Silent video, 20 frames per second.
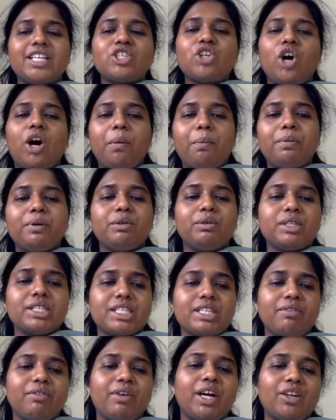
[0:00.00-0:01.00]
Hopper was
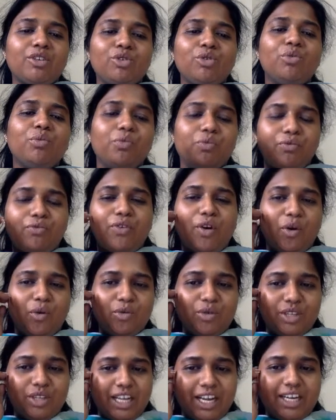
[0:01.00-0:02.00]
the one who
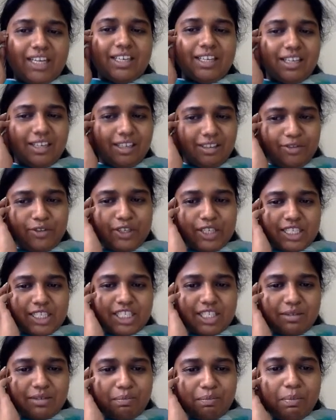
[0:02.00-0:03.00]
found that
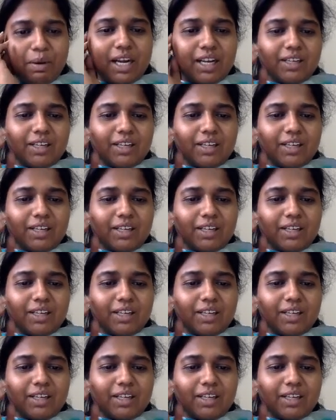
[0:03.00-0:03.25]
first bug.